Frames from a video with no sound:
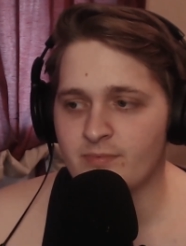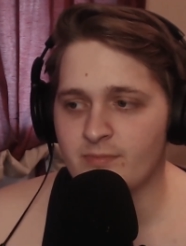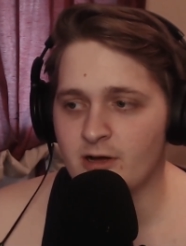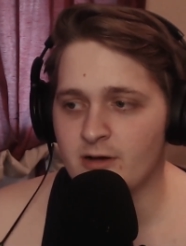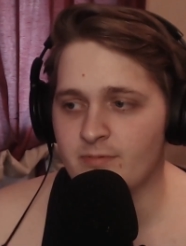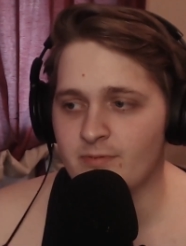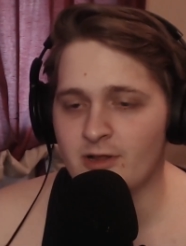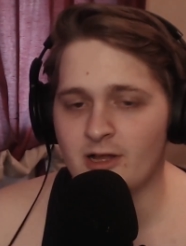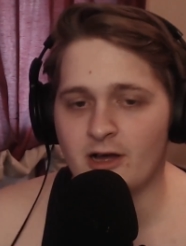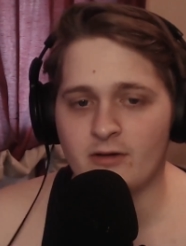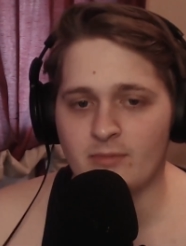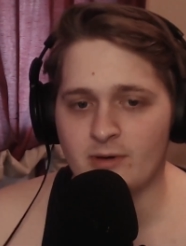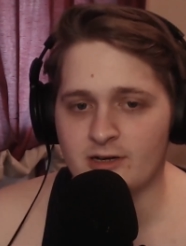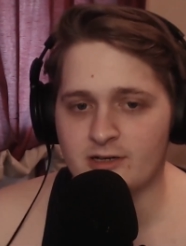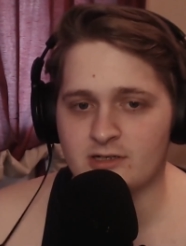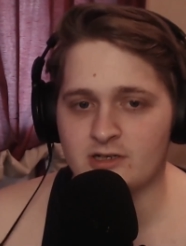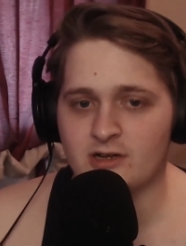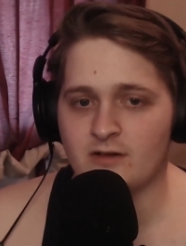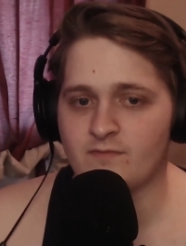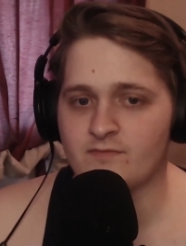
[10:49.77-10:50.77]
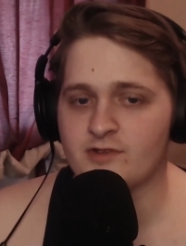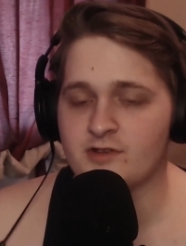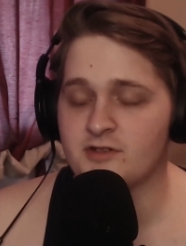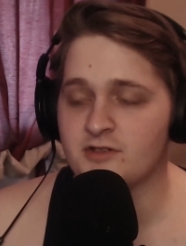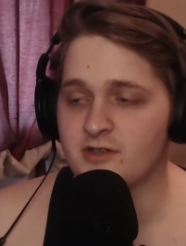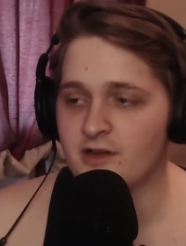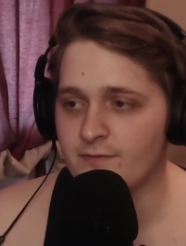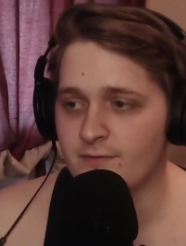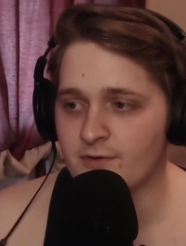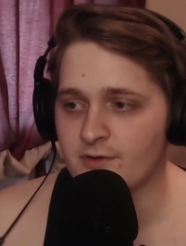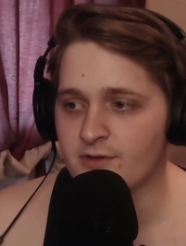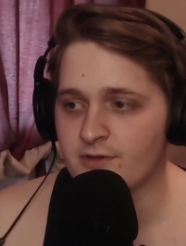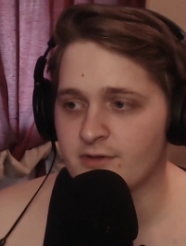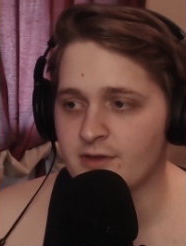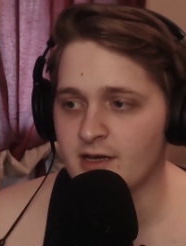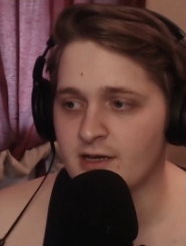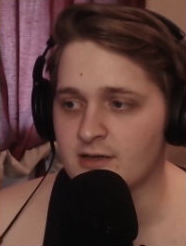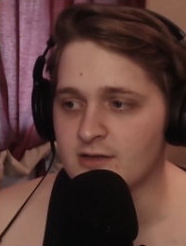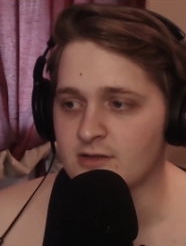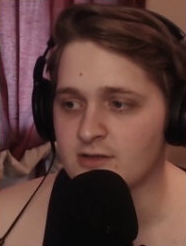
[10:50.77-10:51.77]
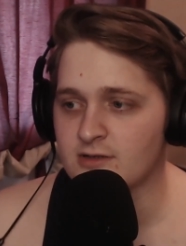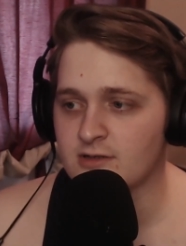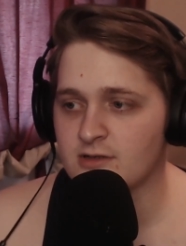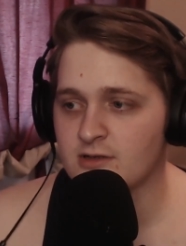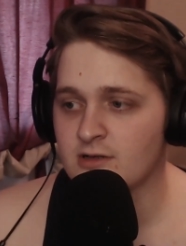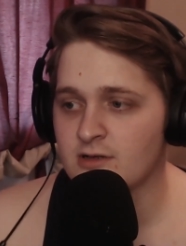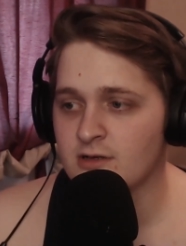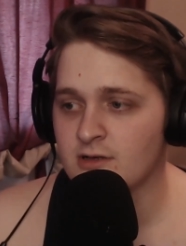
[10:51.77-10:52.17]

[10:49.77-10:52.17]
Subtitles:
apply myself to different things.